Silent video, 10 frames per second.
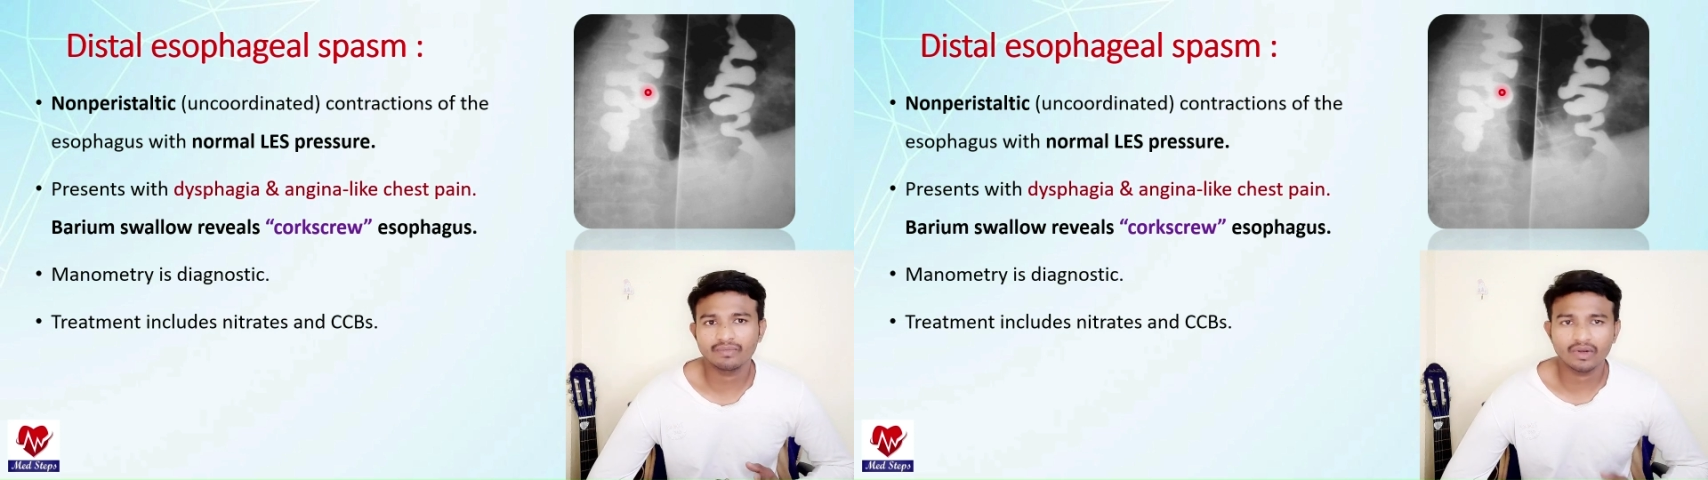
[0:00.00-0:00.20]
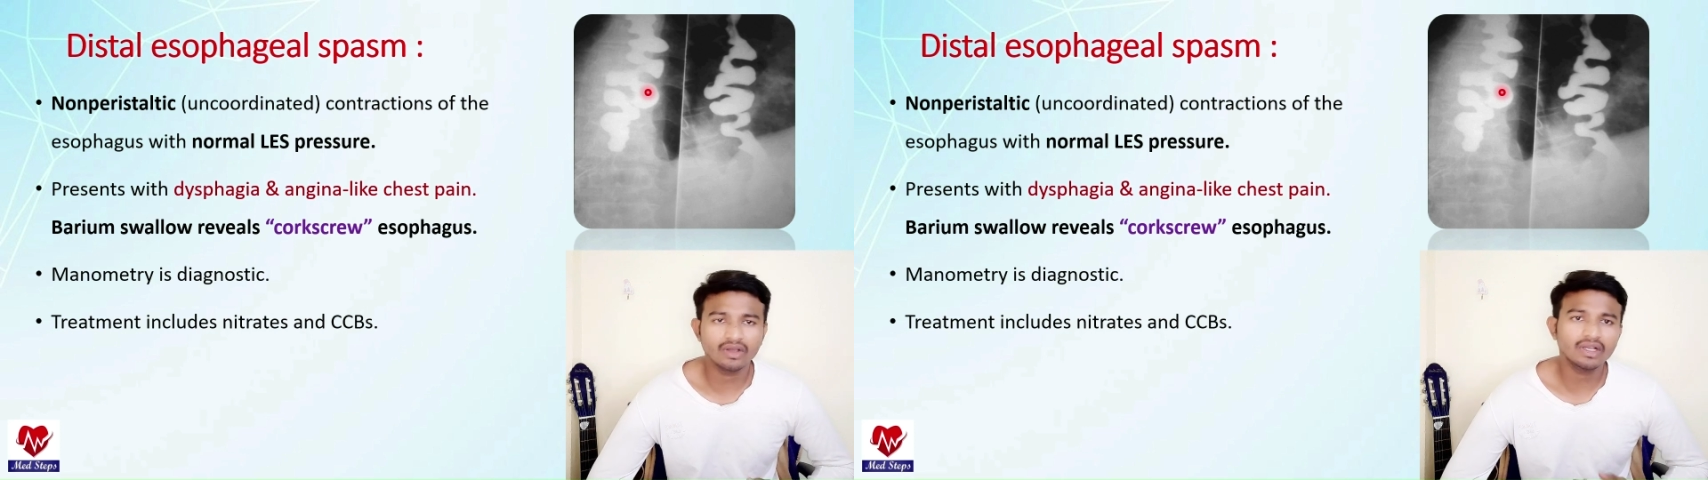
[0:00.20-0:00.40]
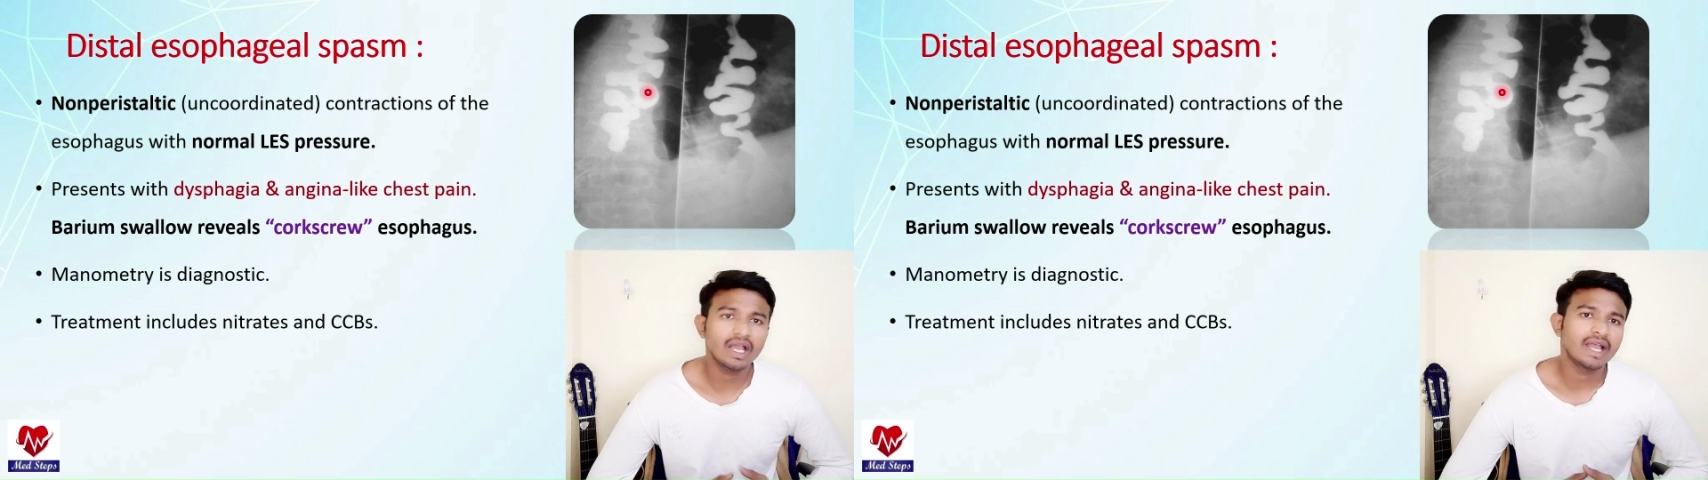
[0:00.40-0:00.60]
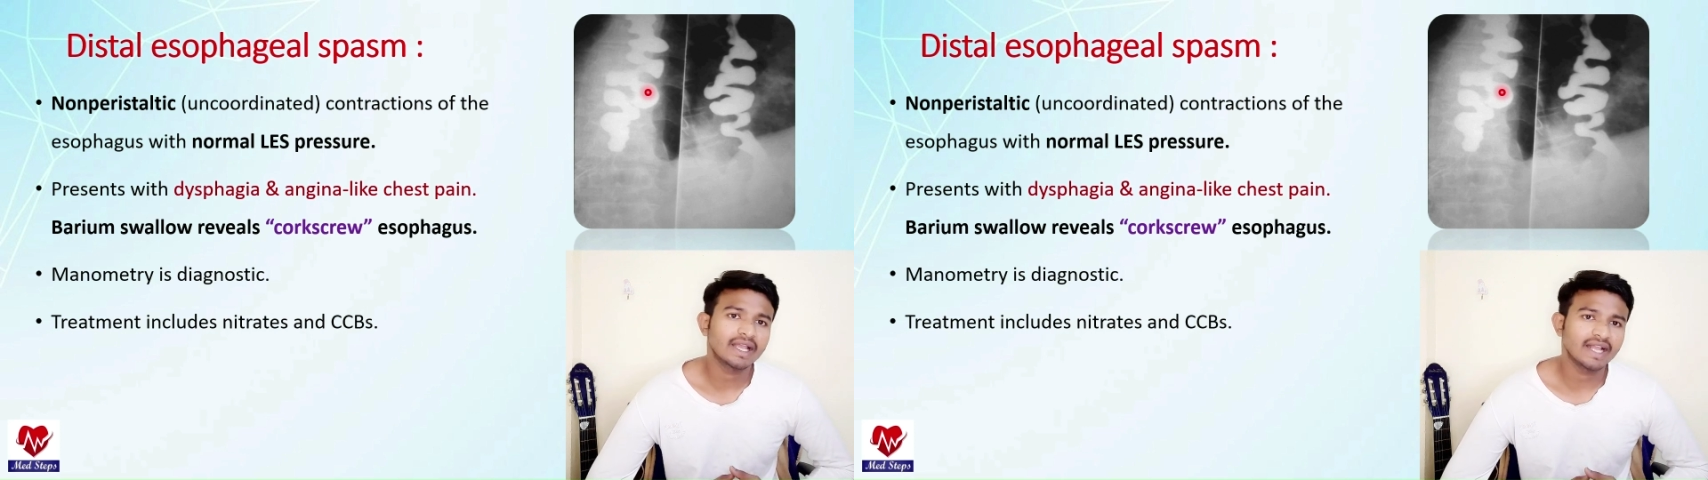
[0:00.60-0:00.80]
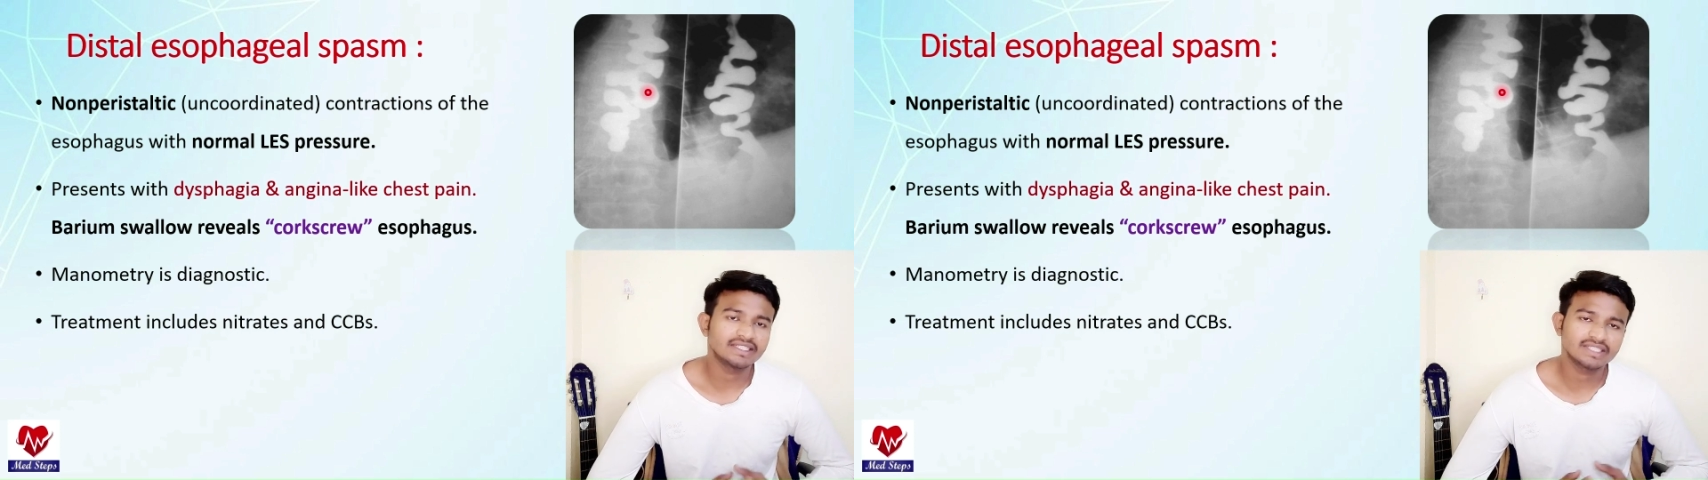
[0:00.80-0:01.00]
block
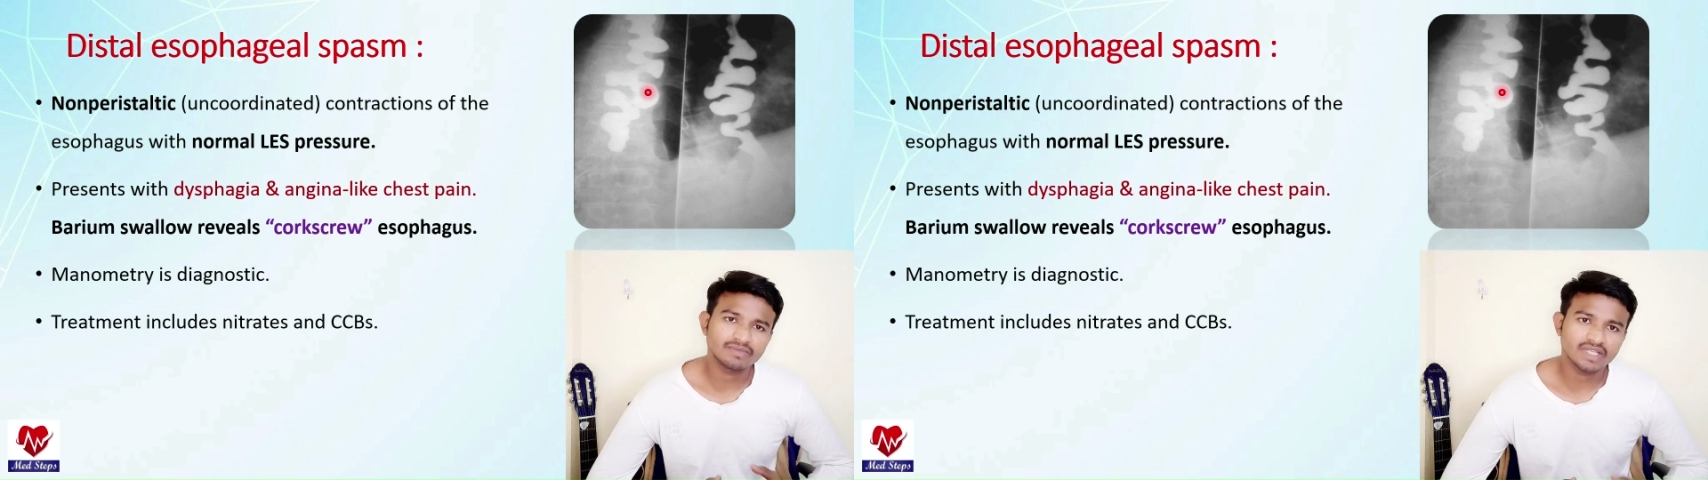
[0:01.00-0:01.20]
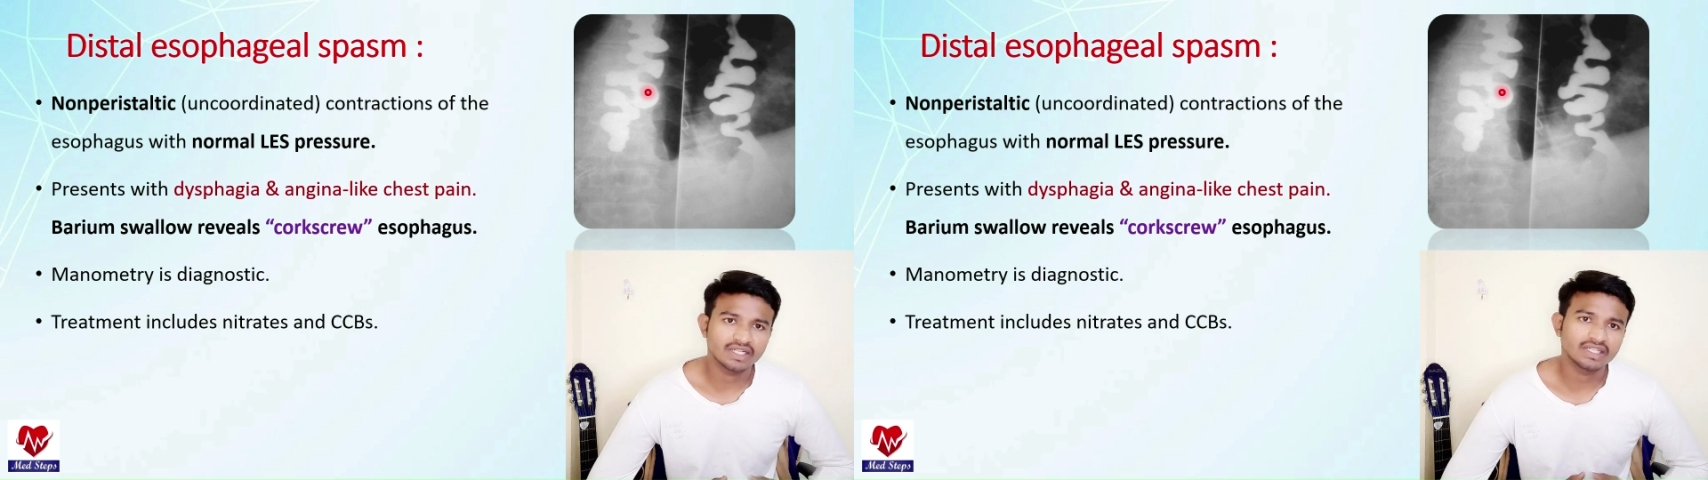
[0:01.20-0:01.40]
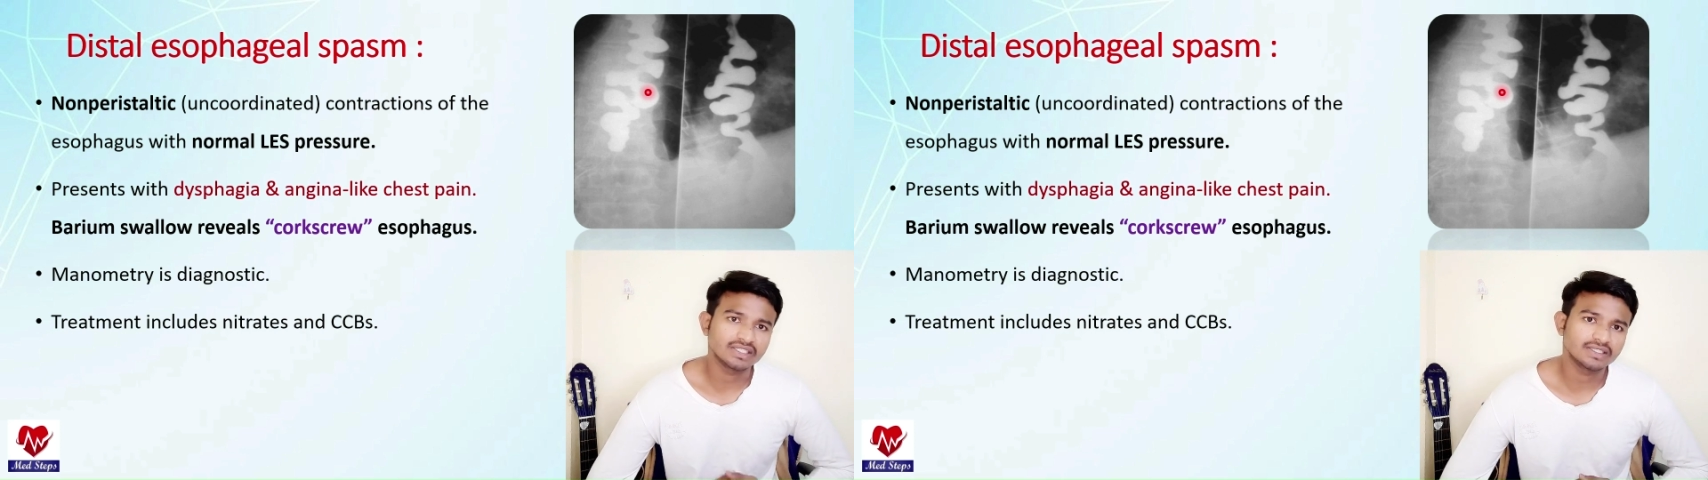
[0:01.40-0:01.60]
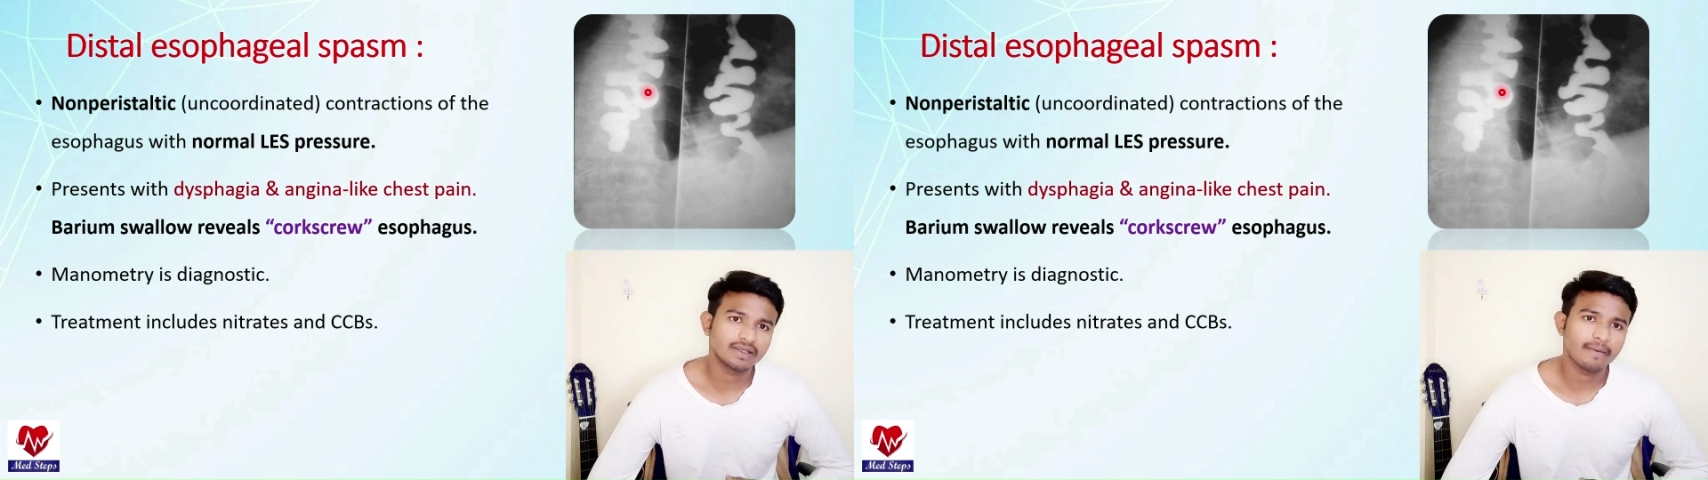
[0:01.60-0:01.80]
calcium channels.